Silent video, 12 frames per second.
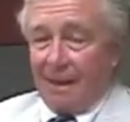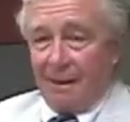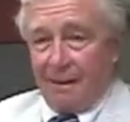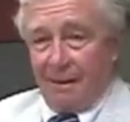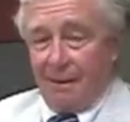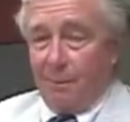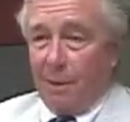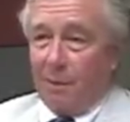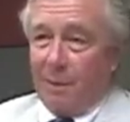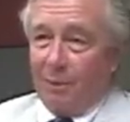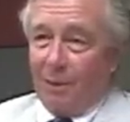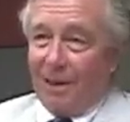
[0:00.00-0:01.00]
Hey, you better
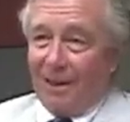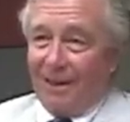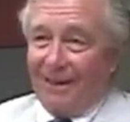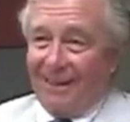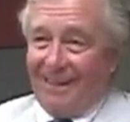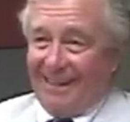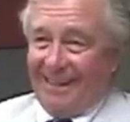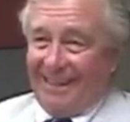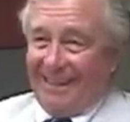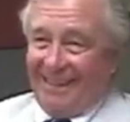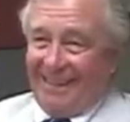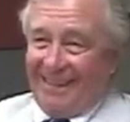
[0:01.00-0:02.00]
be ready,
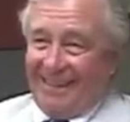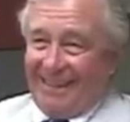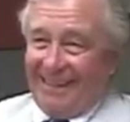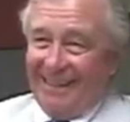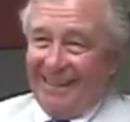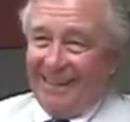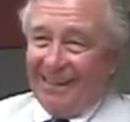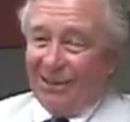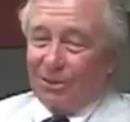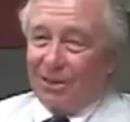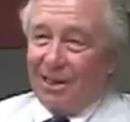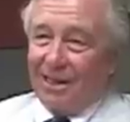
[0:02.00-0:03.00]

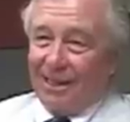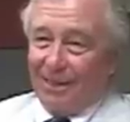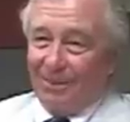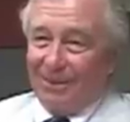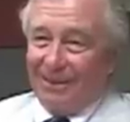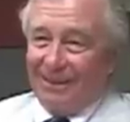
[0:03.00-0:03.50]
because I am.